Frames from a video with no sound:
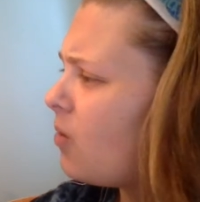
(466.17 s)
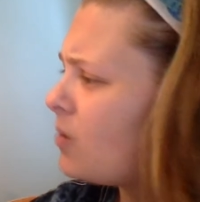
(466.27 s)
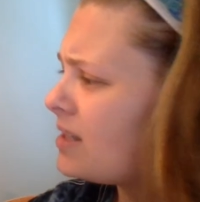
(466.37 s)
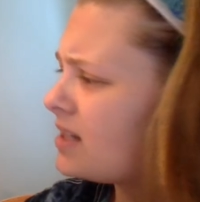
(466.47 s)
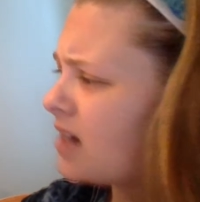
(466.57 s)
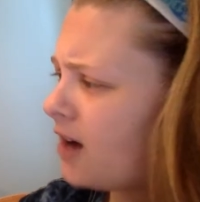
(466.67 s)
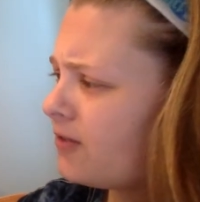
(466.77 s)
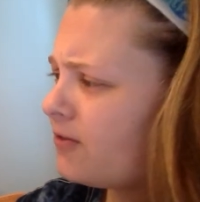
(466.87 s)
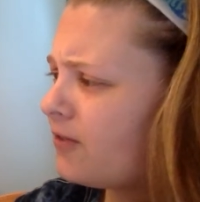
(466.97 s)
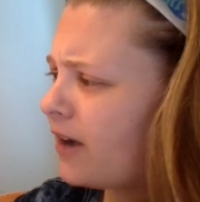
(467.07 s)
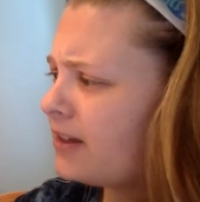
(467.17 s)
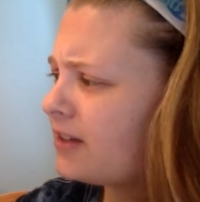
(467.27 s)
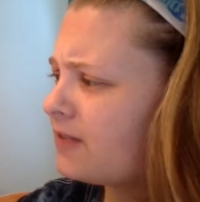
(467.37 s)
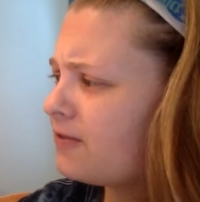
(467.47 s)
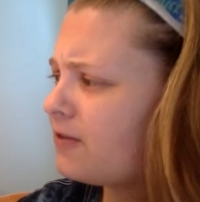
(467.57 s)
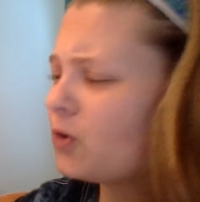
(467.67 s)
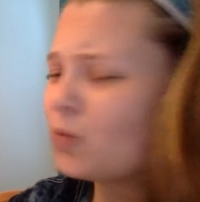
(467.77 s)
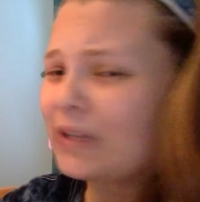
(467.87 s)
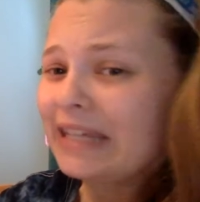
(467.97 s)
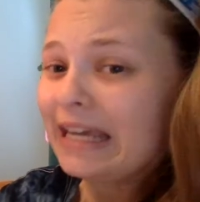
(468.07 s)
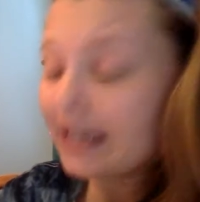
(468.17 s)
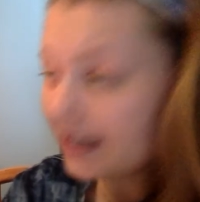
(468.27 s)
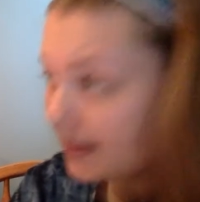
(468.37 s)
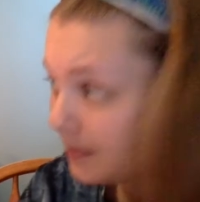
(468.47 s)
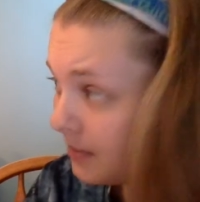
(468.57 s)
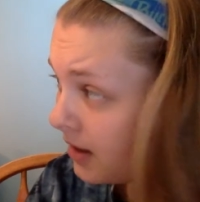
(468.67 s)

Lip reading: Was God finding fault with him?